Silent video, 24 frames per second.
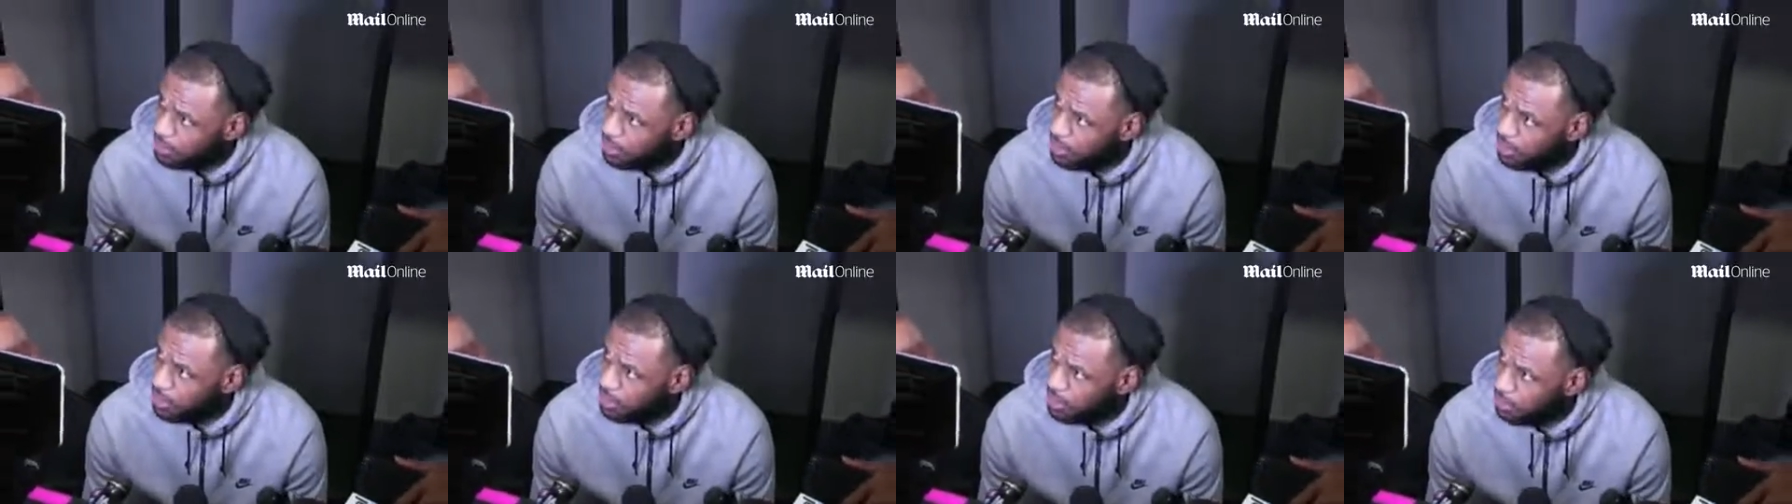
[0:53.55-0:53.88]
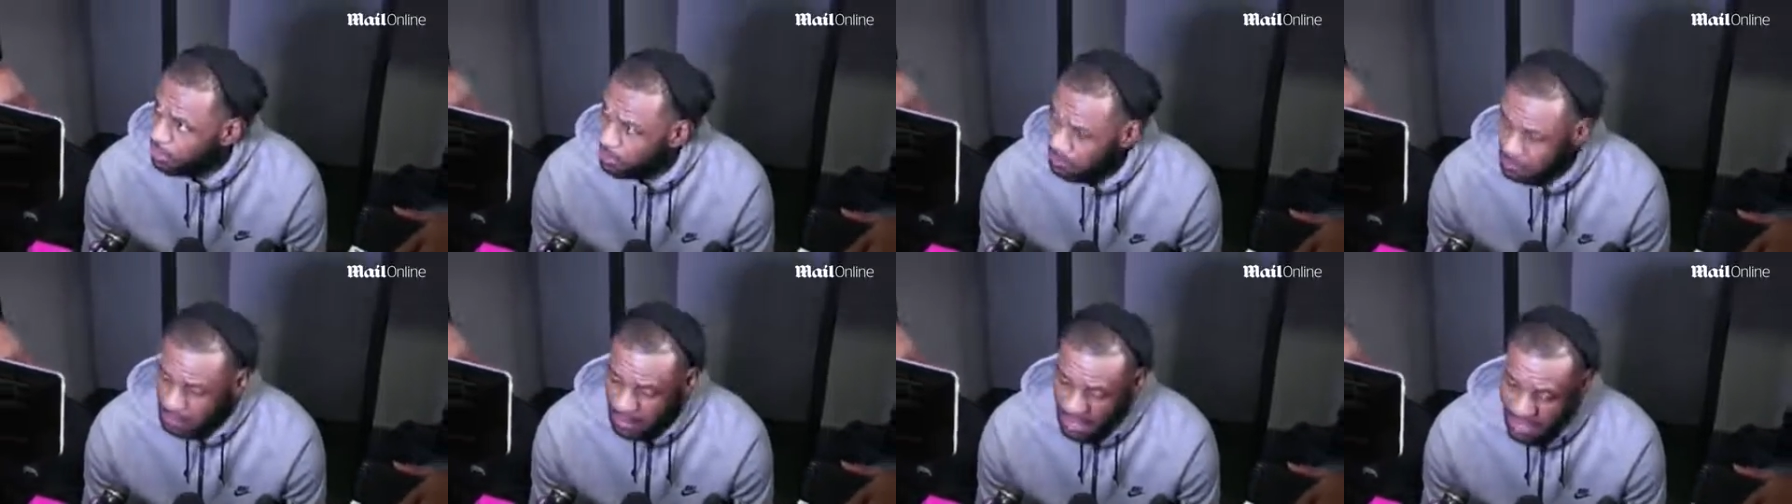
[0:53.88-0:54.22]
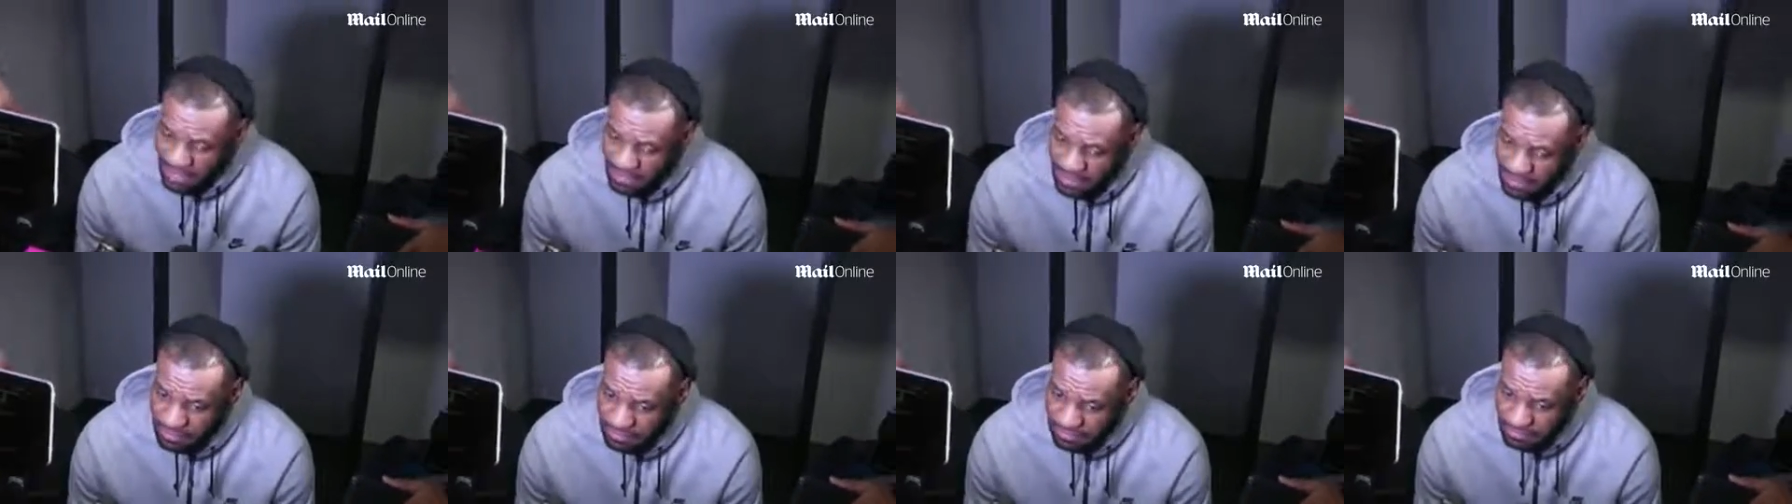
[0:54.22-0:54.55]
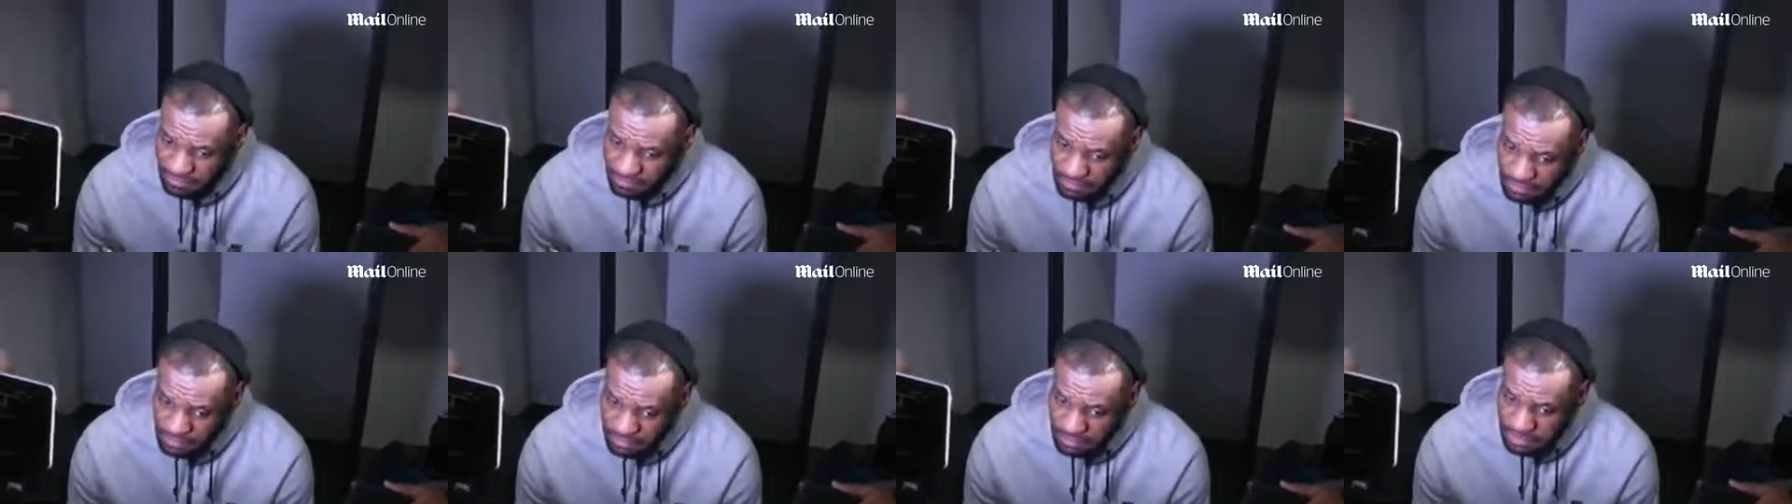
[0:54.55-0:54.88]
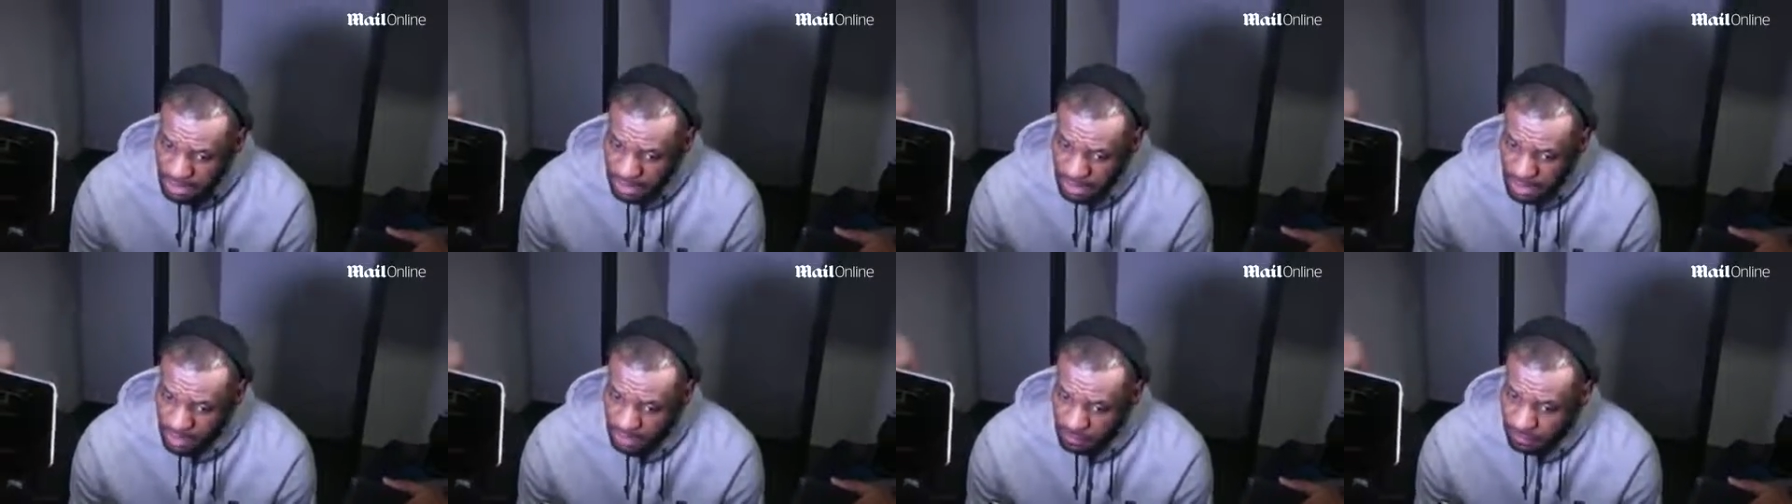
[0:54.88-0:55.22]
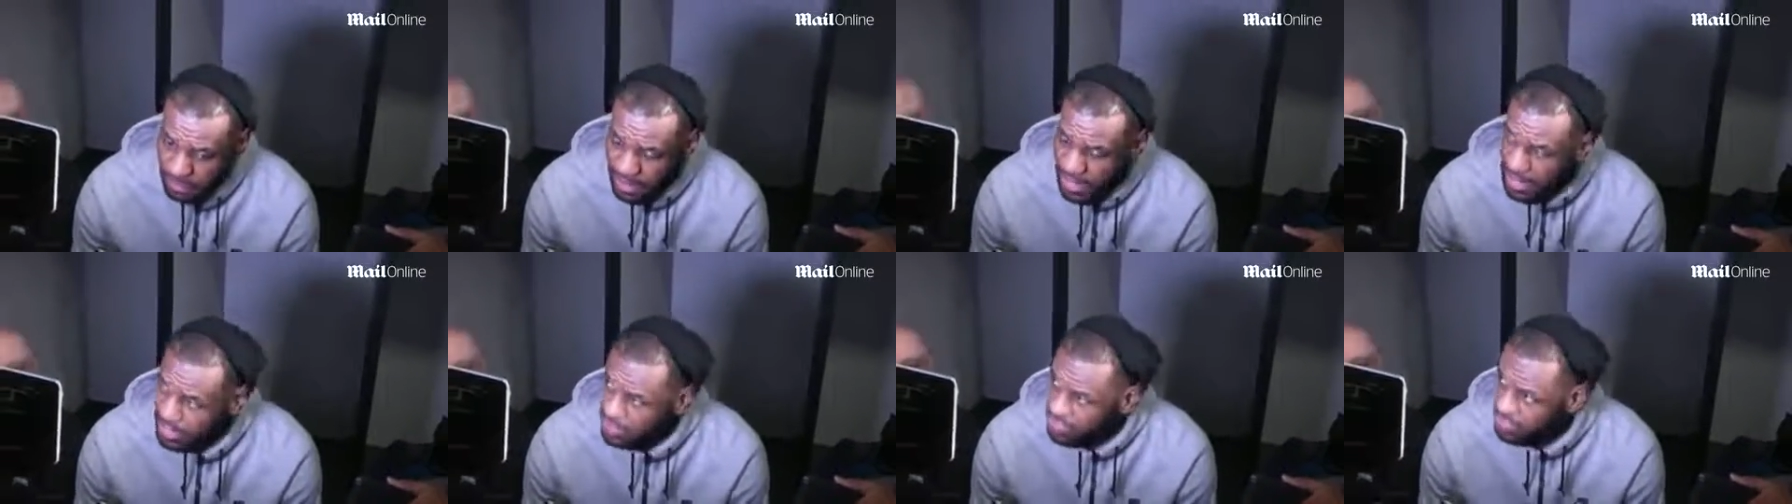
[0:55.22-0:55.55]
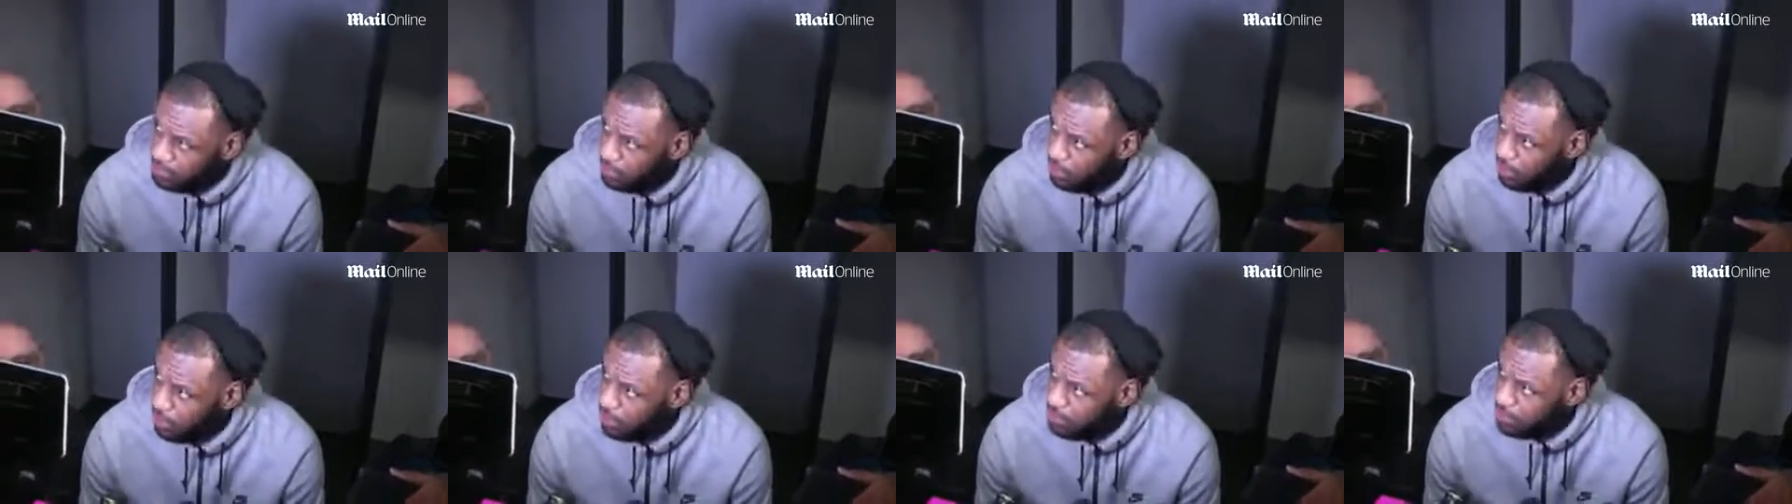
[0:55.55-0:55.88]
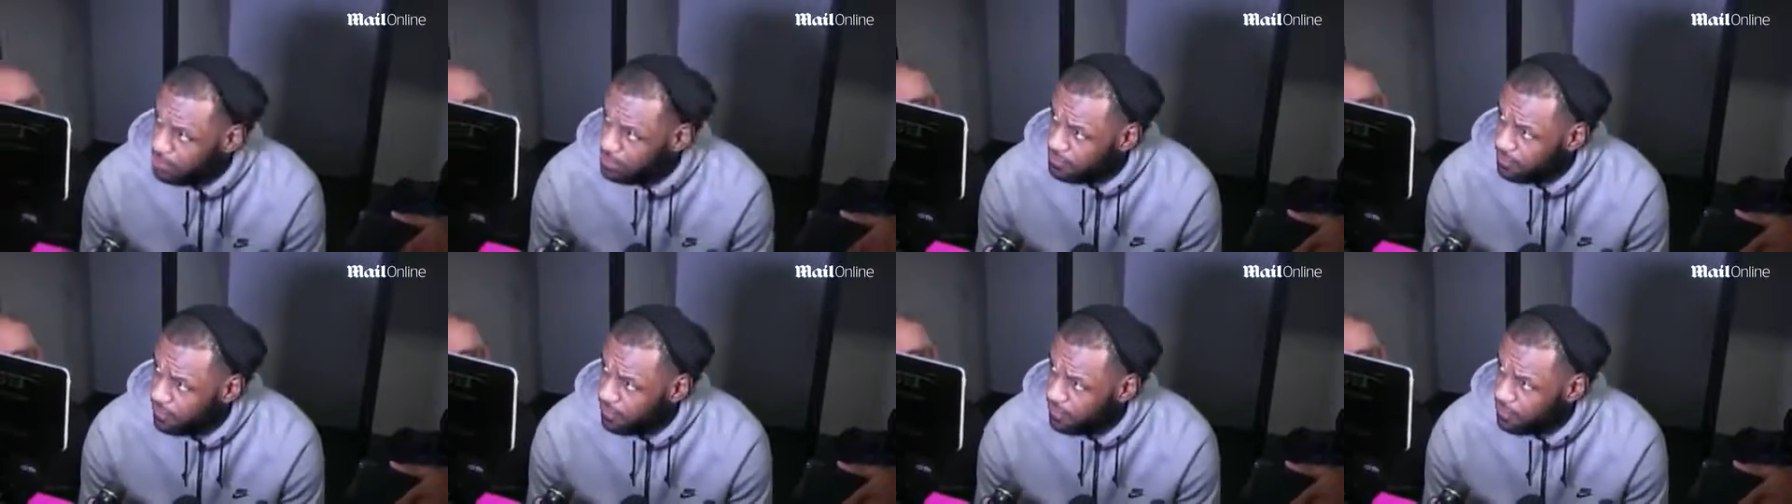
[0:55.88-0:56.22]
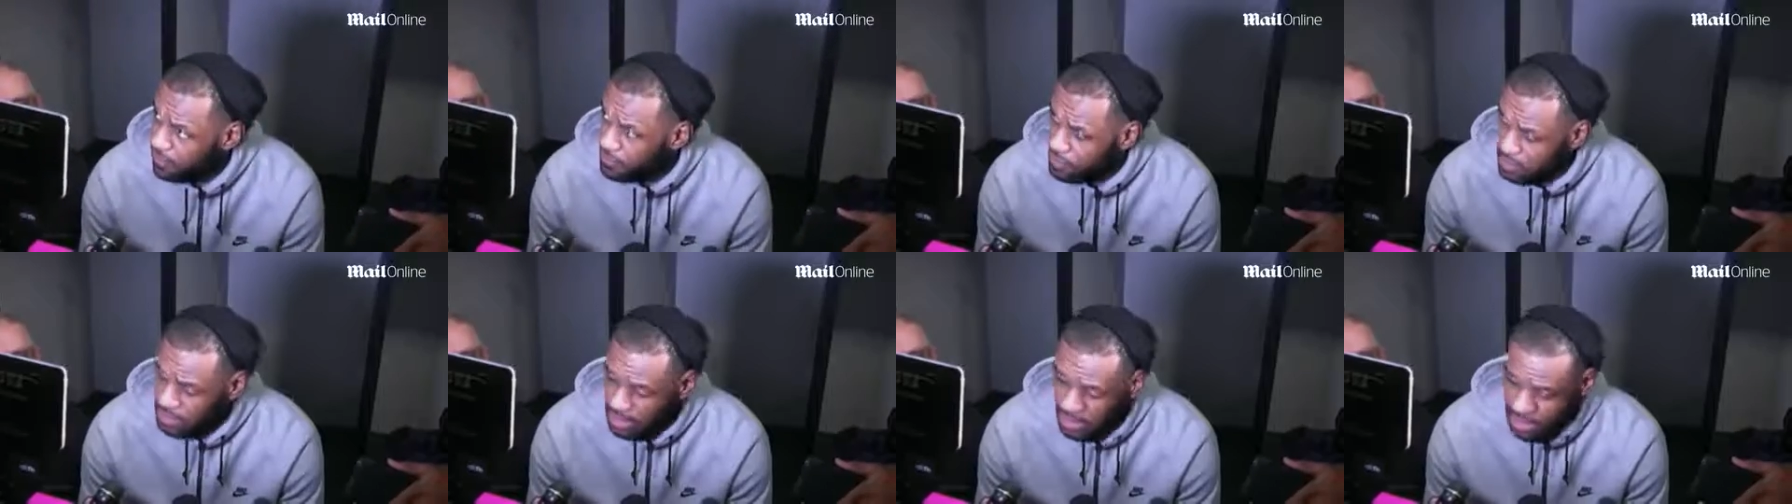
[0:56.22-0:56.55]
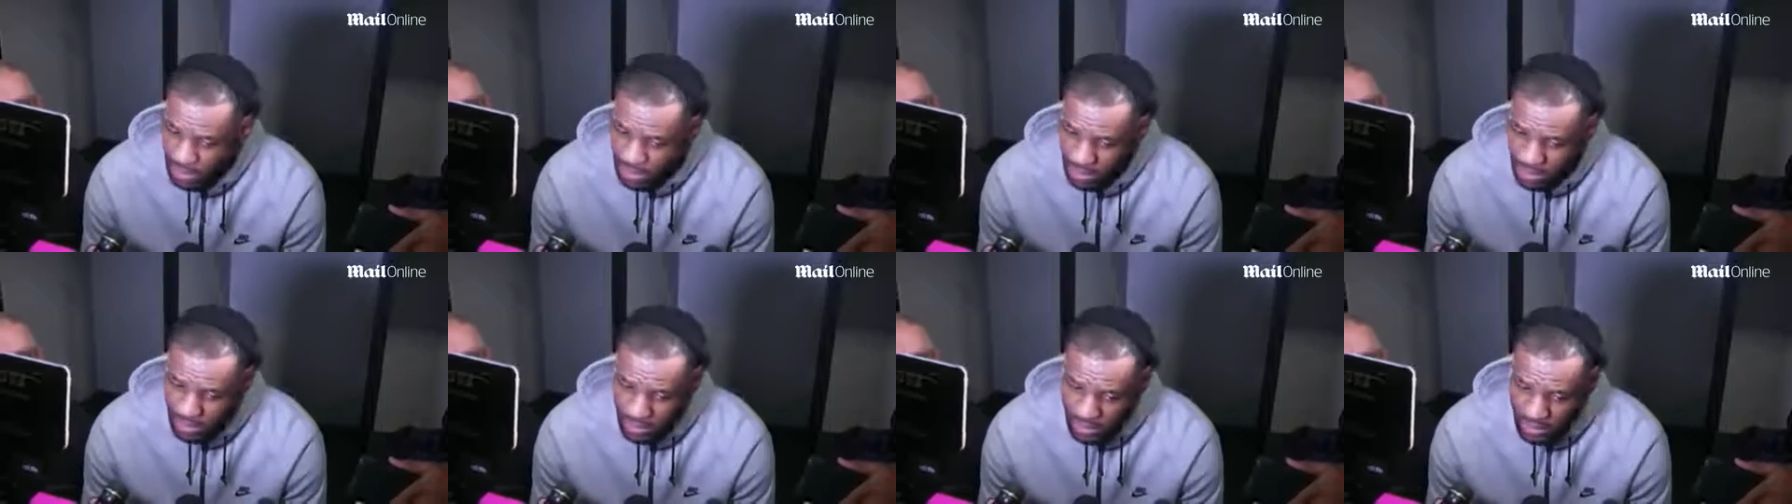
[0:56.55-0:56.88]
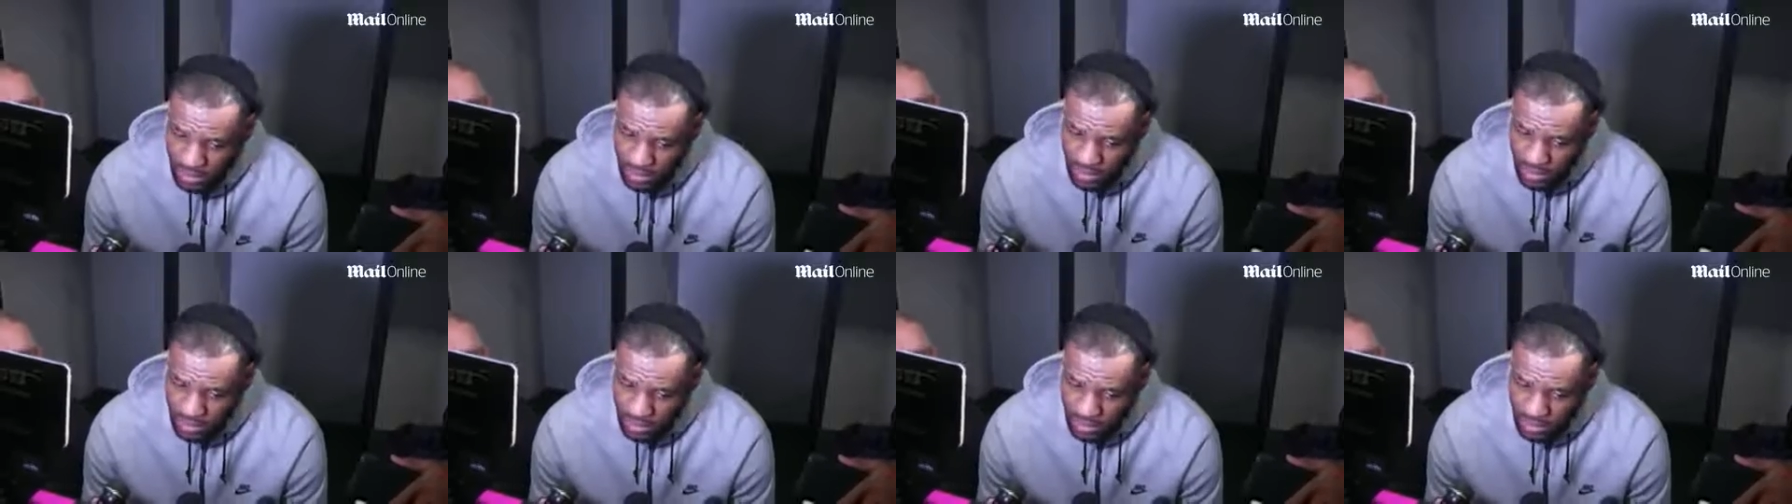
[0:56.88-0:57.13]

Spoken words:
You know, I haven't done no basketball as far as